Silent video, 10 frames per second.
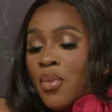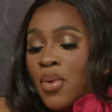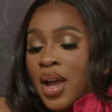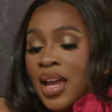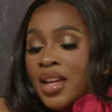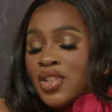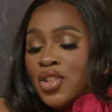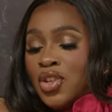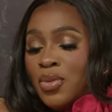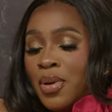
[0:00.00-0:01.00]
Where
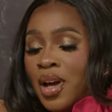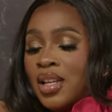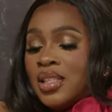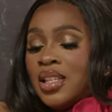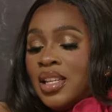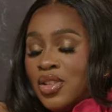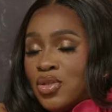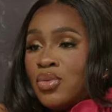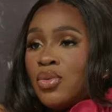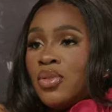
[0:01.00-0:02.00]
do you personally
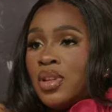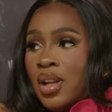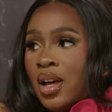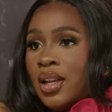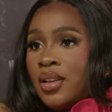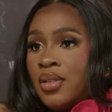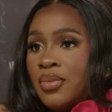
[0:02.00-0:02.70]
draw the line?